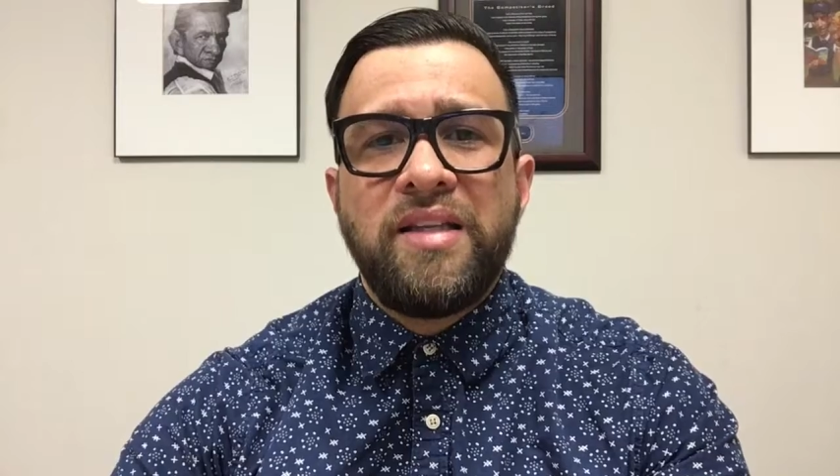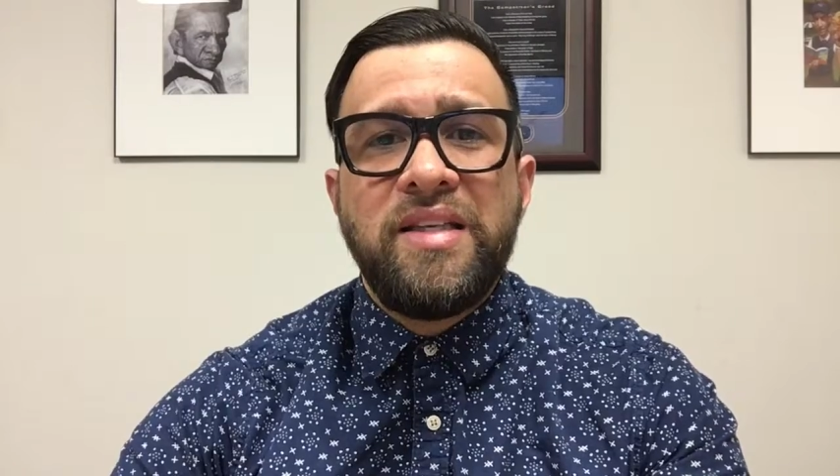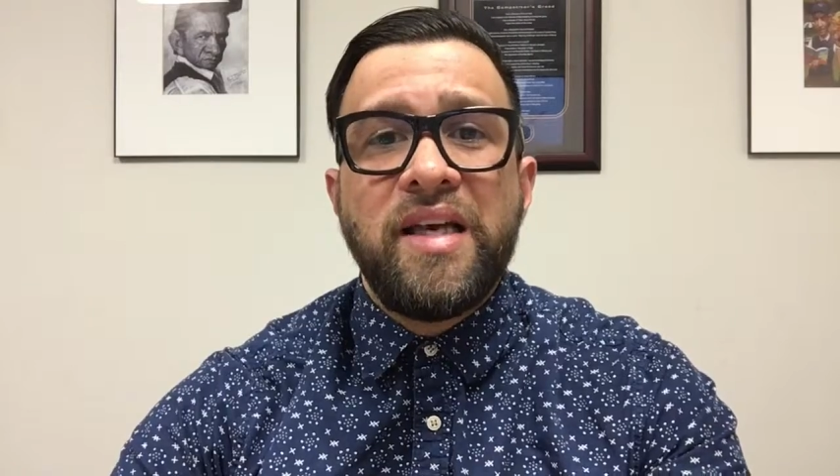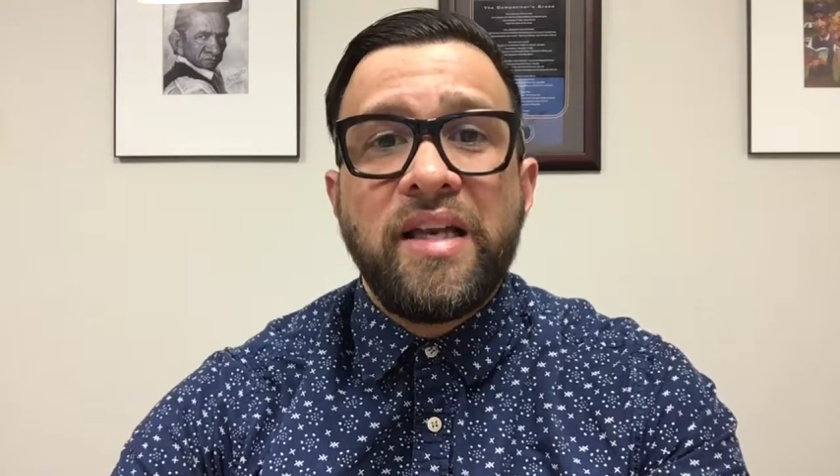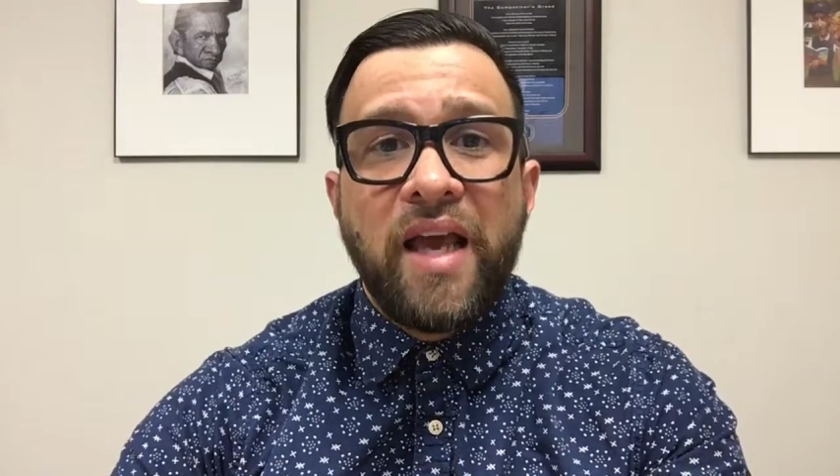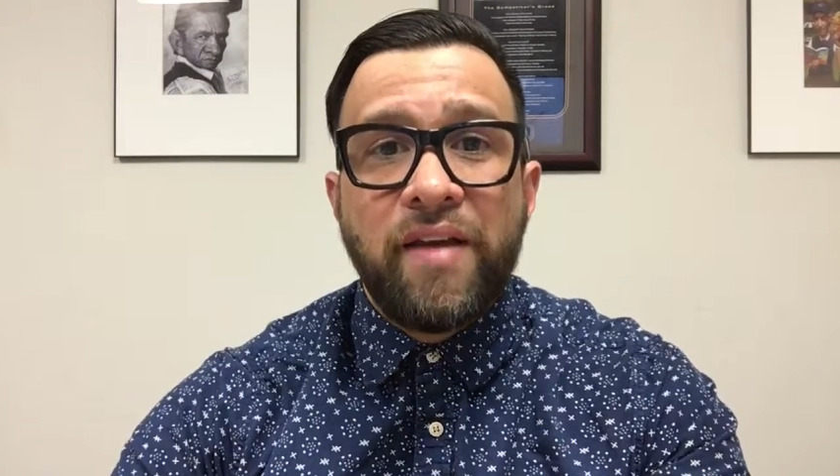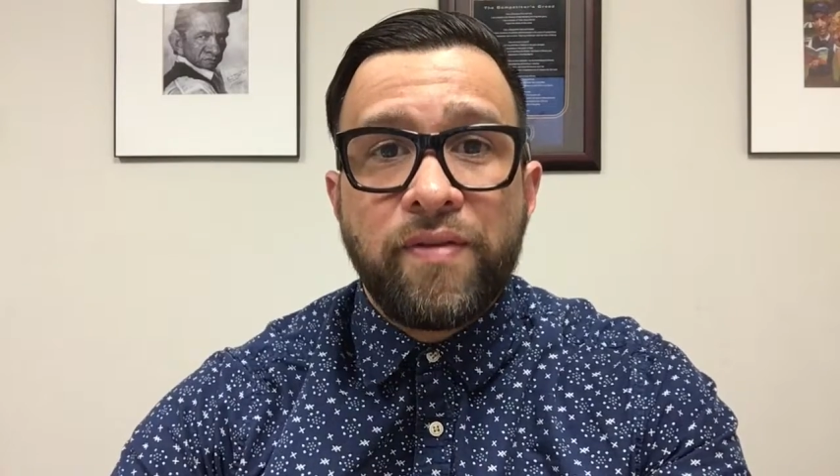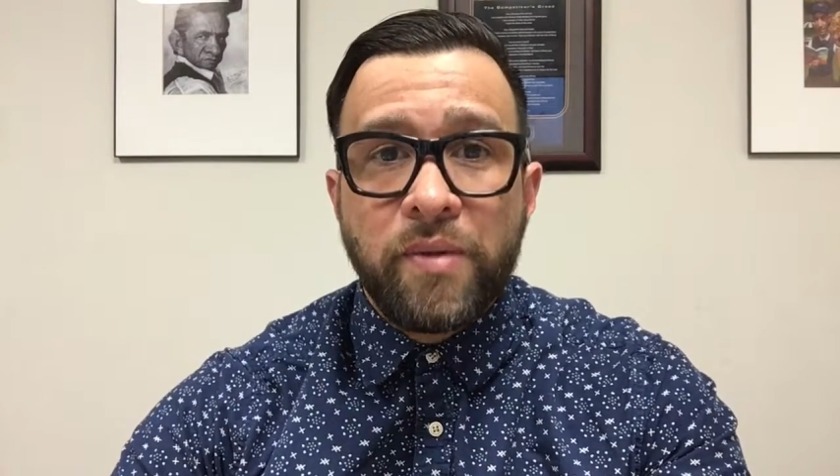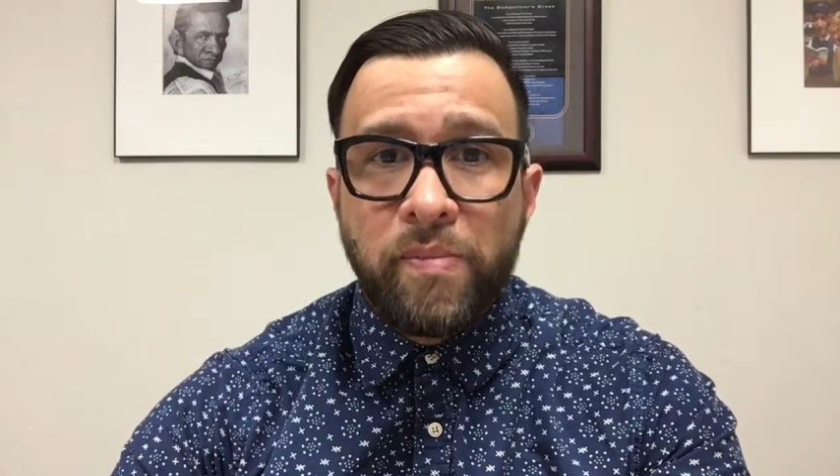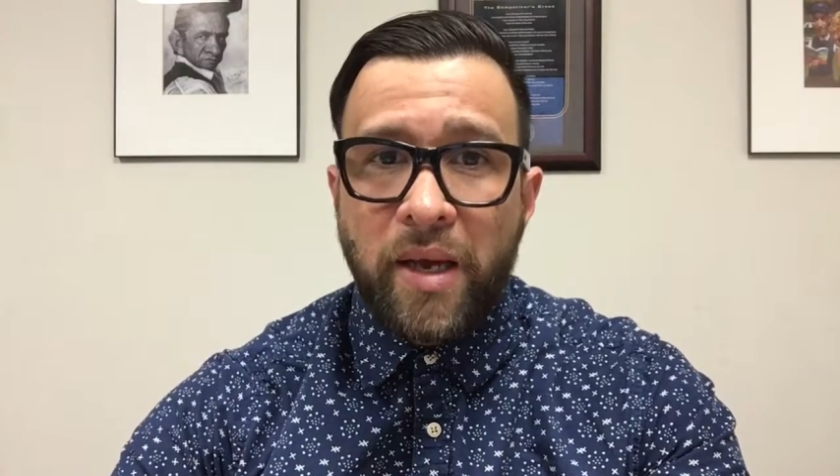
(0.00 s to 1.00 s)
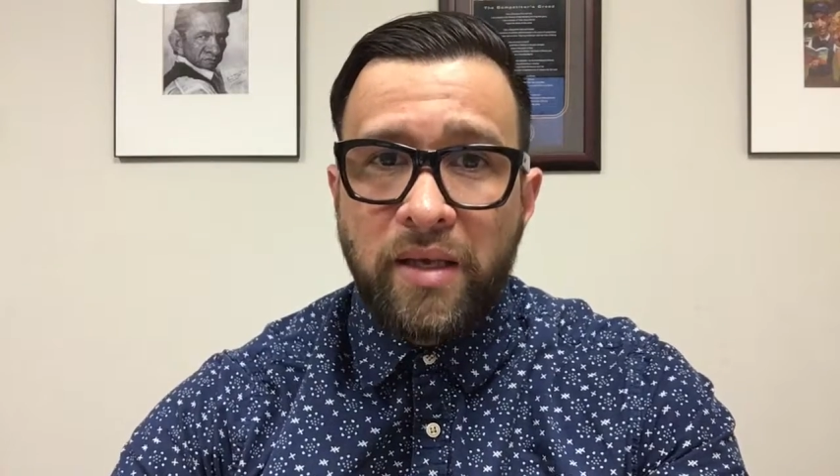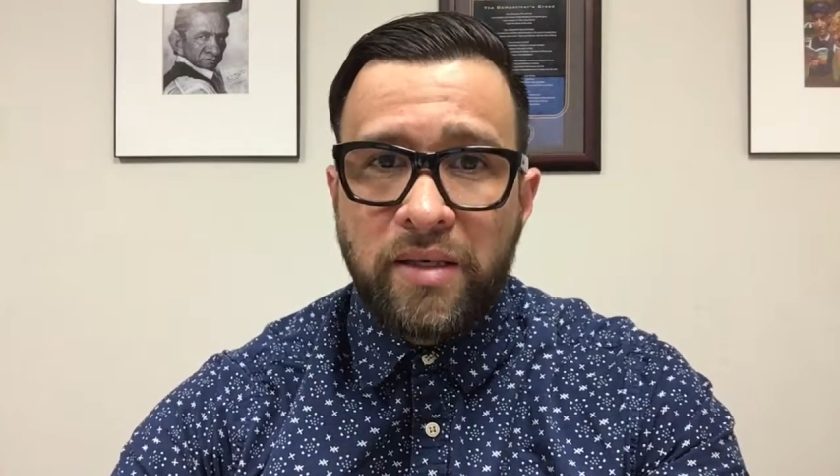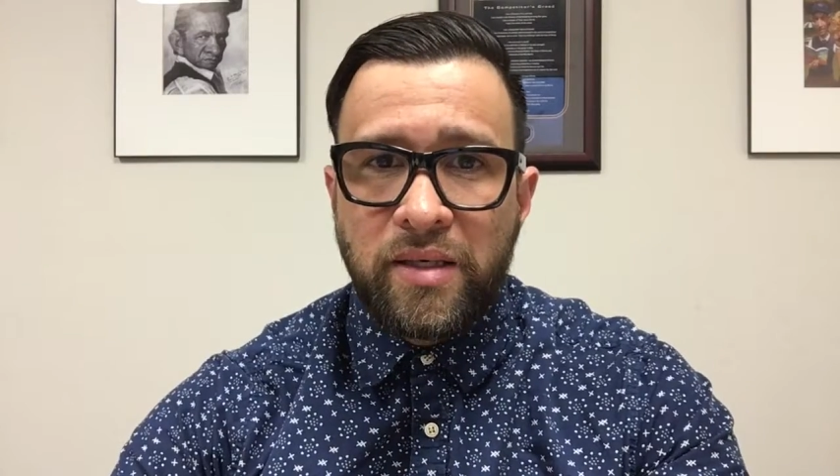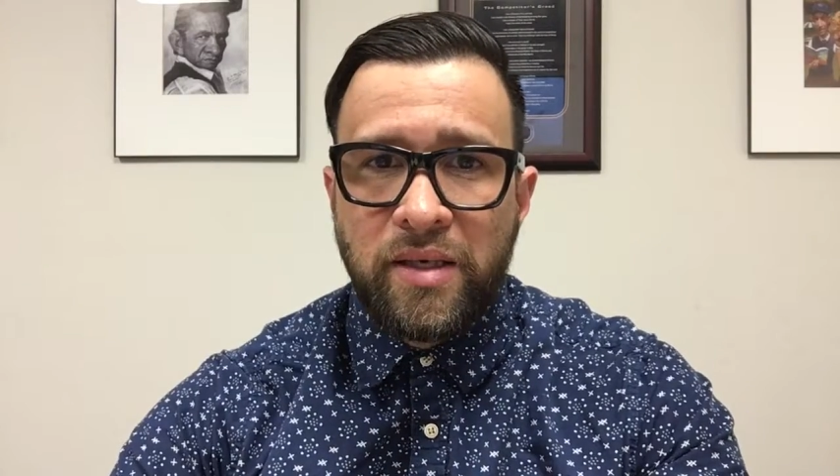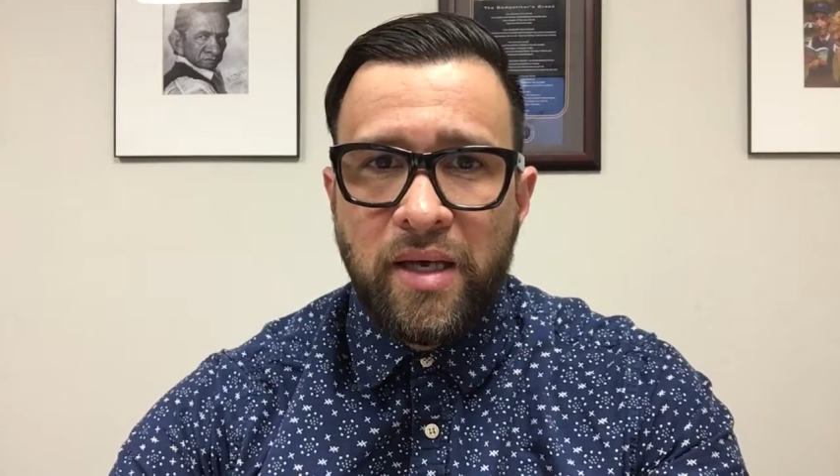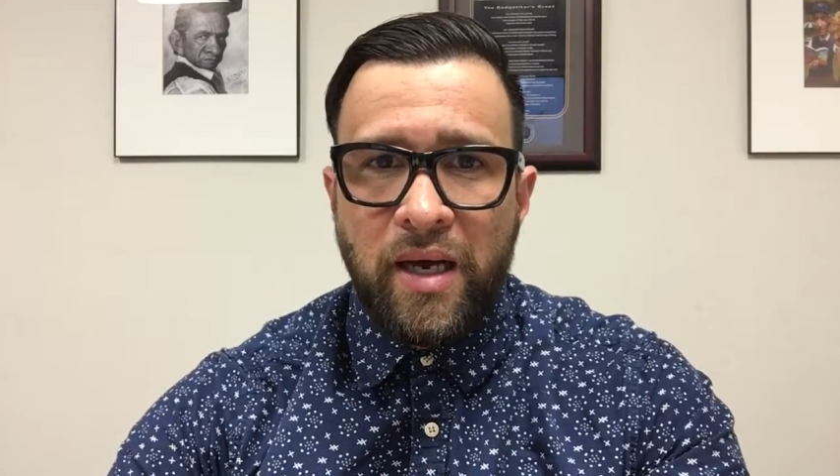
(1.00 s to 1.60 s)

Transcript: DNA from the painting.